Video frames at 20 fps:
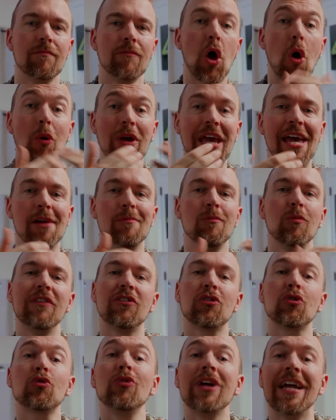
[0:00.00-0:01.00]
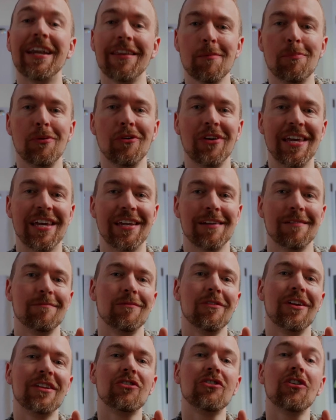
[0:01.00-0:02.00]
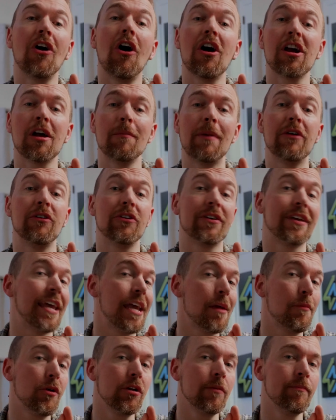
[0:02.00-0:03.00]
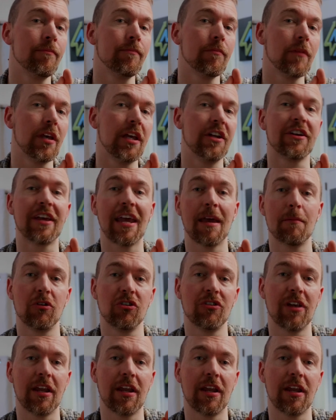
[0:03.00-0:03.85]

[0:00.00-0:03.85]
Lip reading: Okay, we've created the plan. Let's talk about your camera and your camera